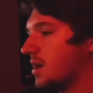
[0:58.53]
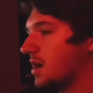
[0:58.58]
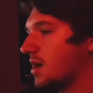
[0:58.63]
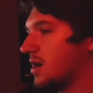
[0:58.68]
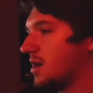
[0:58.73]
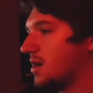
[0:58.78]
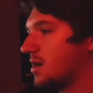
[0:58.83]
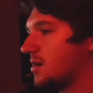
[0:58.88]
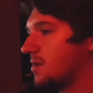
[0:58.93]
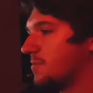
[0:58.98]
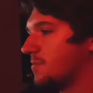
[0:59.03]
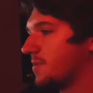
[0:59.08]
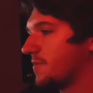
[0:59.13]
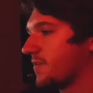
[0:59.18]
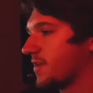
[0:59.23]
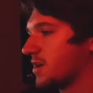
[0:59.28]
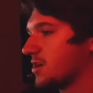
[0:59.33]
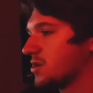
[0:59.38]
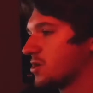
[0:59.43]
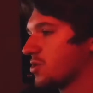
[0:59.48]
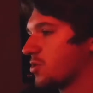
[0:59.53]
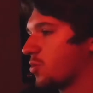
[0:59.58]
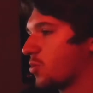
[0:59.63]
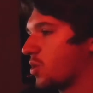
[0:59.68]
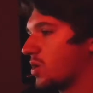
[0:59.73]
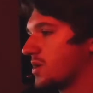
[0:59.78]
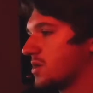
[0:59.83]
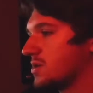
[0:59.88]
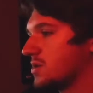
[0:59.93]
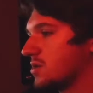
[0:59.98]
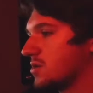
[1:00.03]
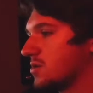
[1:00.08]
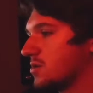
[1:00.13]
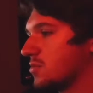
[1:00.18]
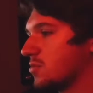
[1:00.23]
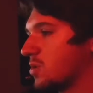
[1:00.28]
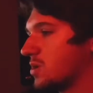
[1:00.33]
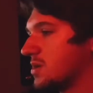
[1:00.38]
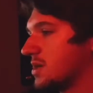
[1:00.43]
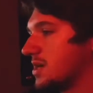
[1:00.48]
If I go to the
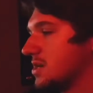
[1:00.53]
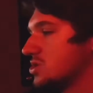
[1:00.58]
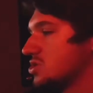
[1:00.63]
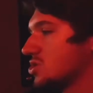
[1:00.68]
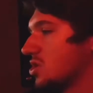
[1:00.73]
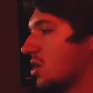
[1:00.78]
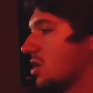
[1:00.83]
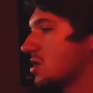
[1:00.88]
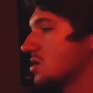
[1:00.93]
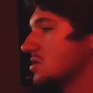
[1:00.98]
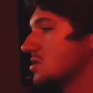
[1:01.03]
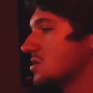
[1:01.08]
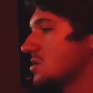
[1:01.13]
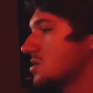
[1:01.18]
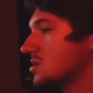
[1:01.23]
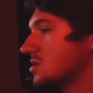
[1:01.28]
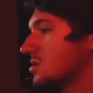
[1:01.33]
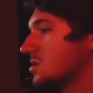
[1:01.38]
one day chart,